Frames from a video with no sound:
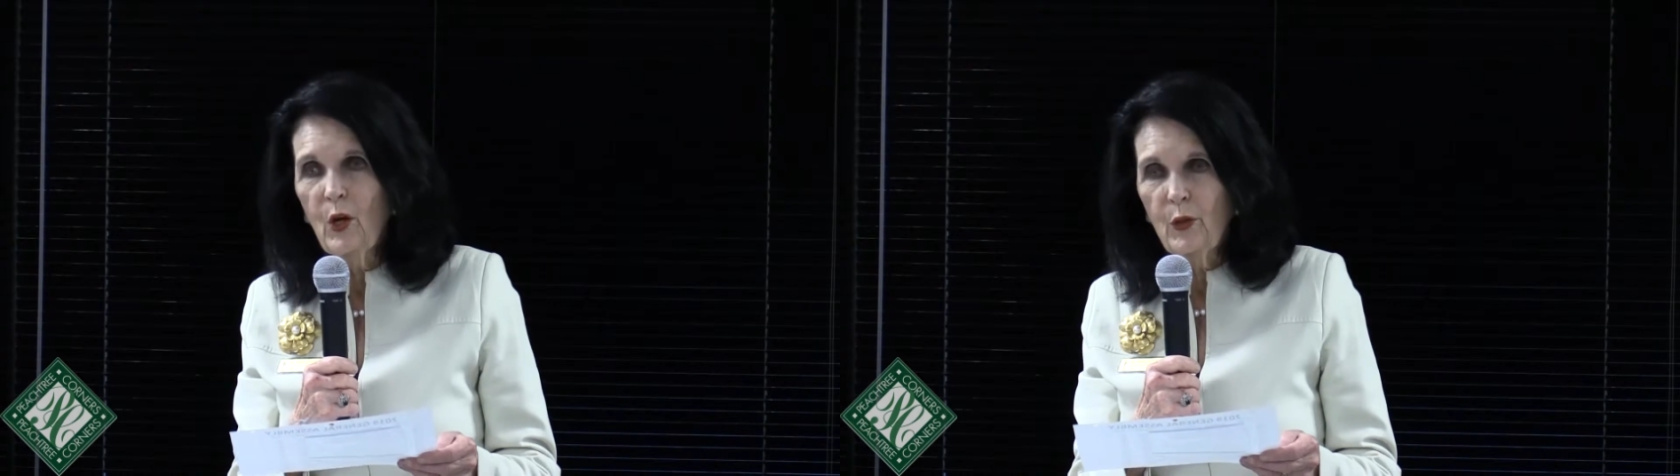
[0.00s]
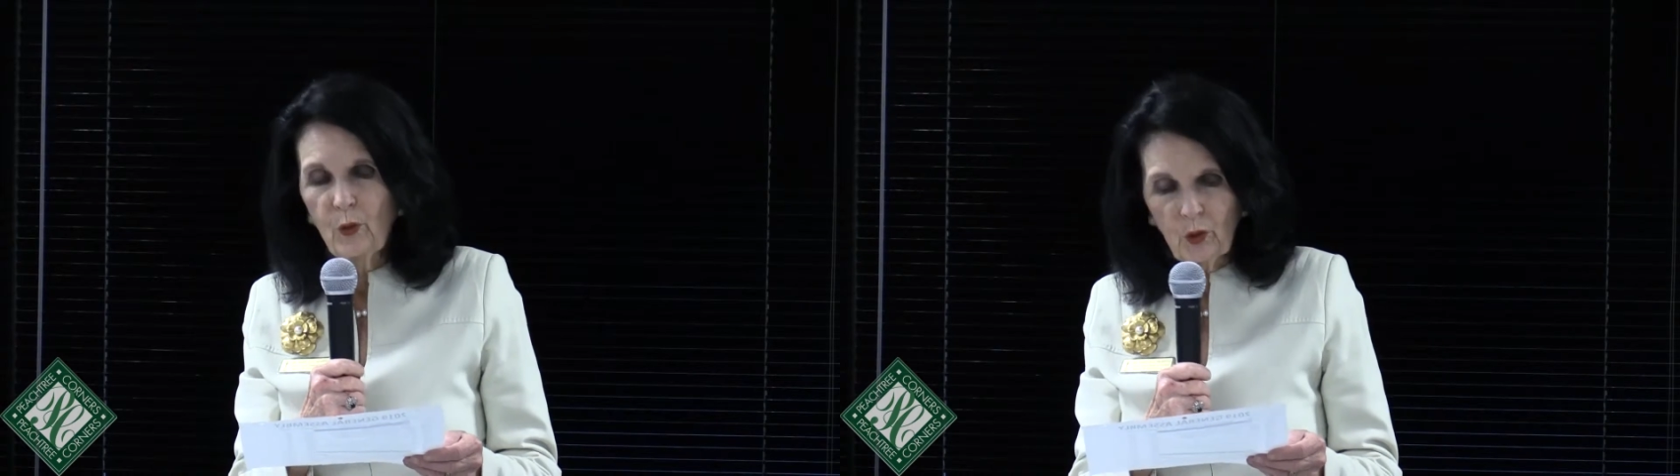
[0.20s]

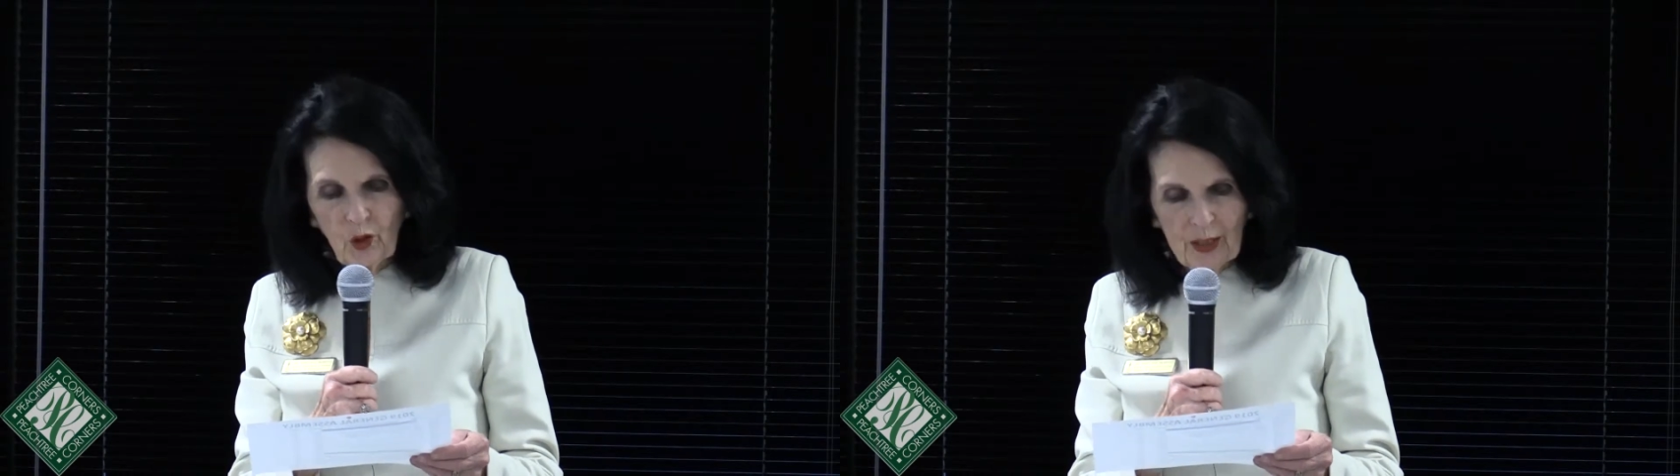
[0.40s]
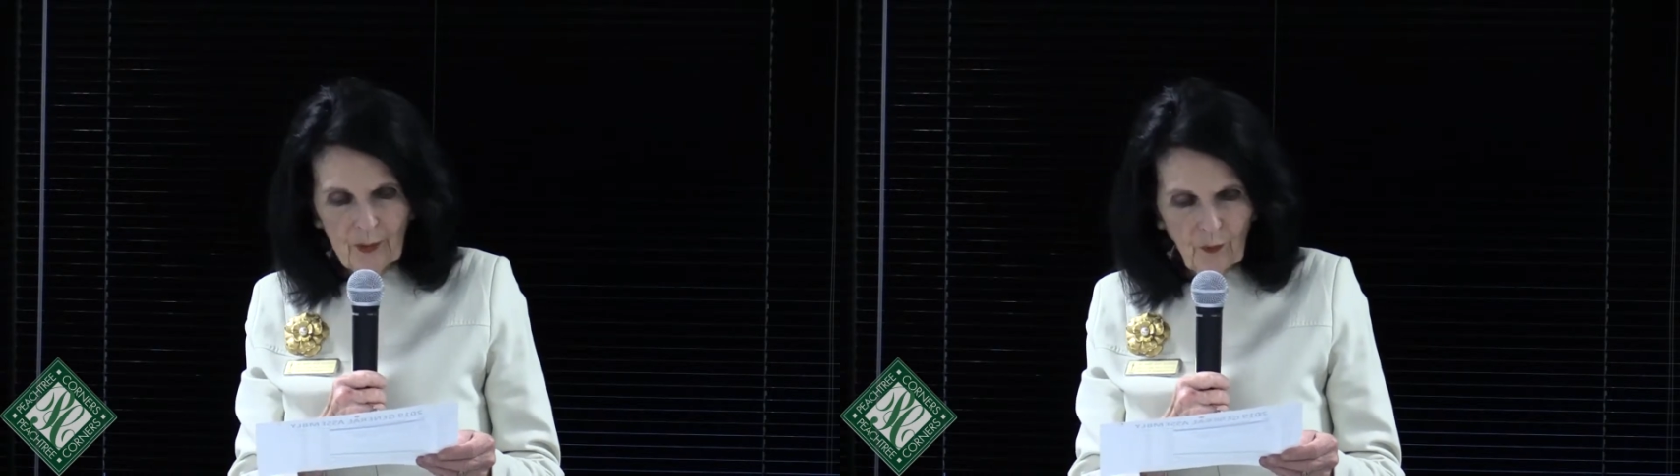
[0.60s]
through
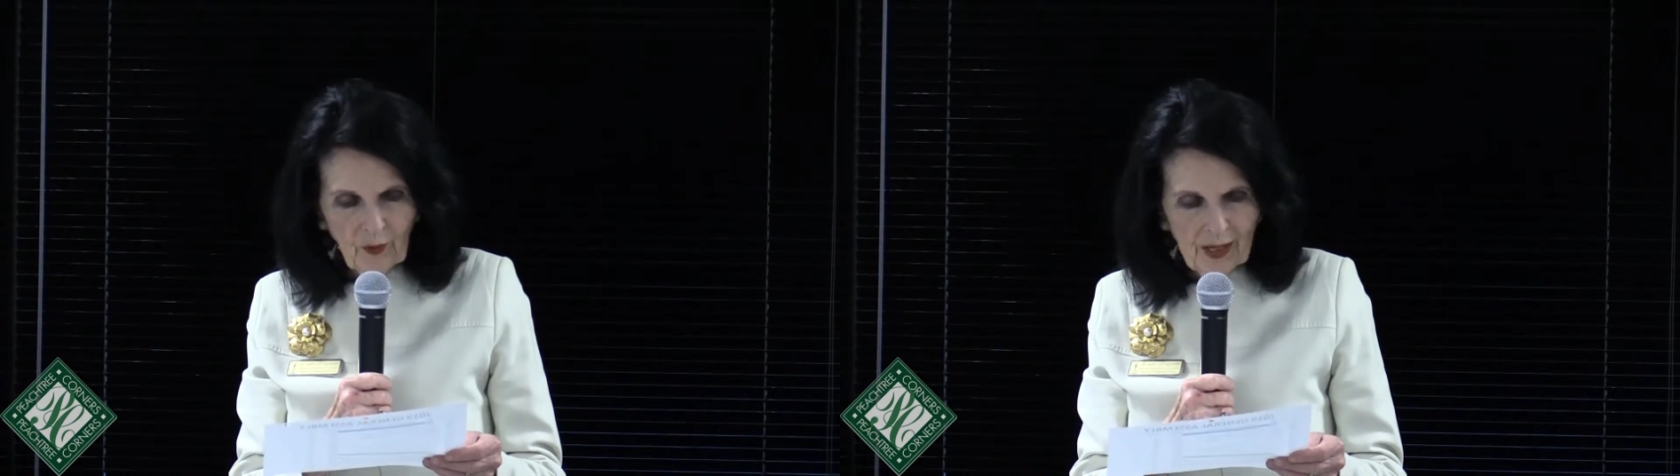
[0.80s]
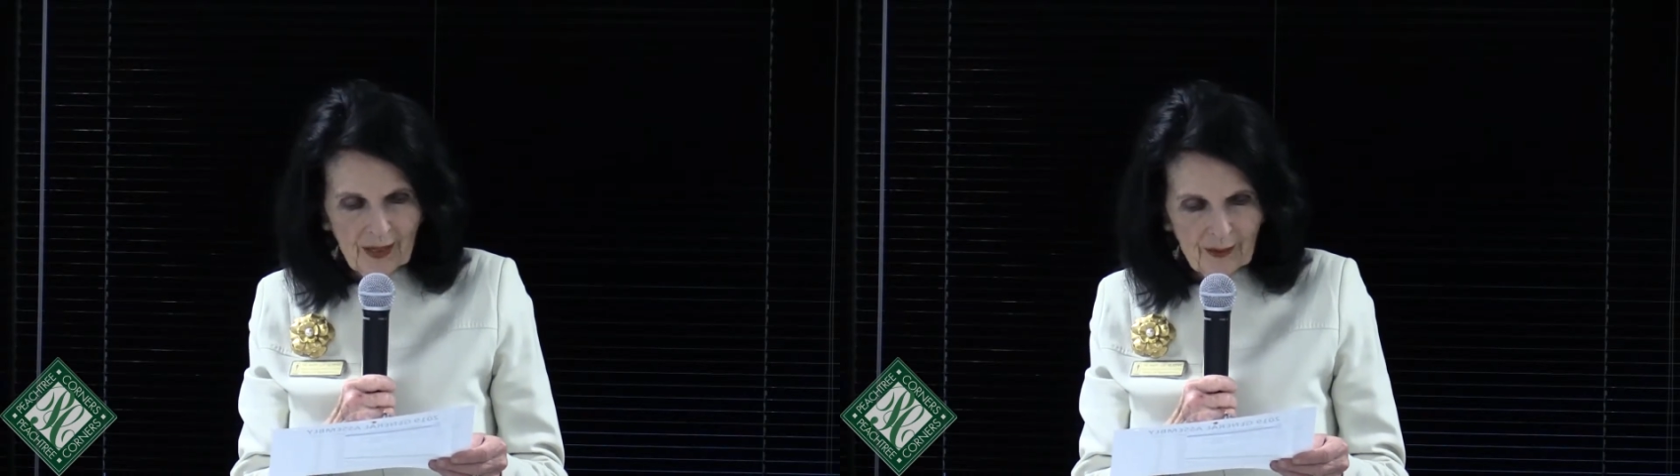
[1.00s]
grade
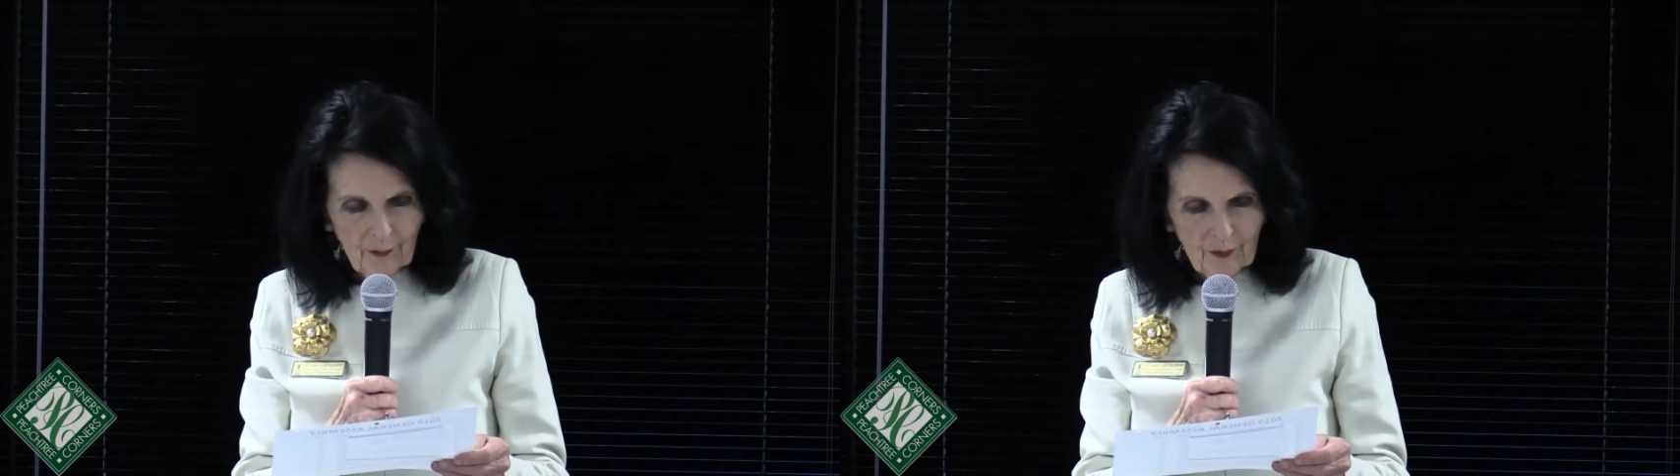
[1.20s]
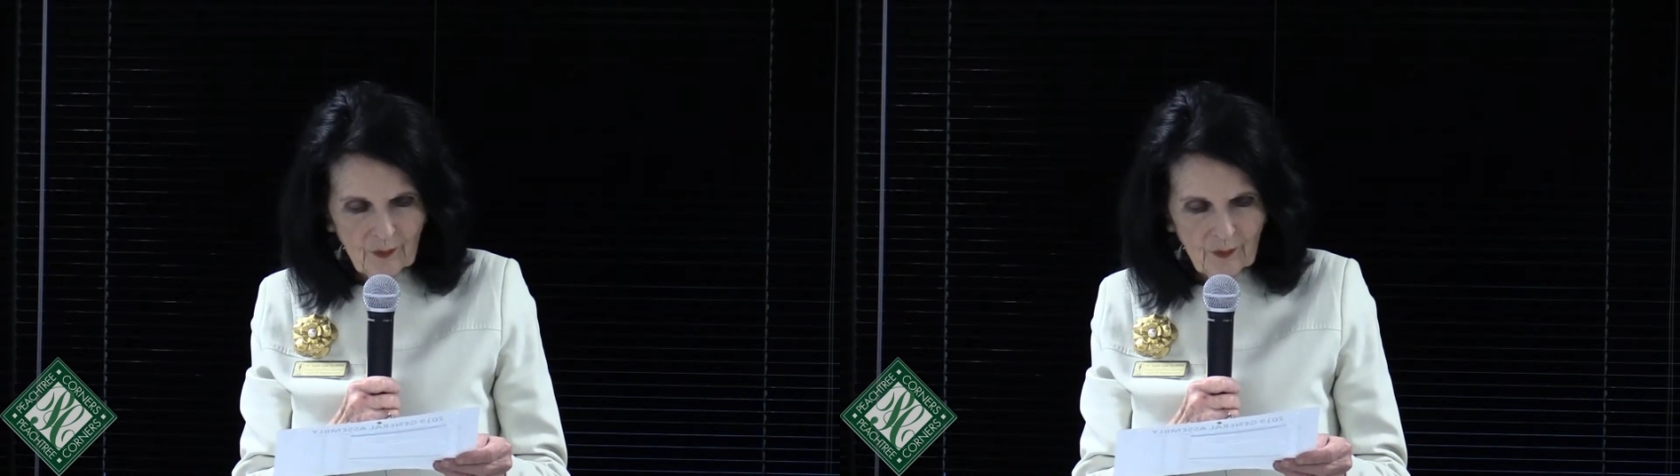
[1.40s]
5.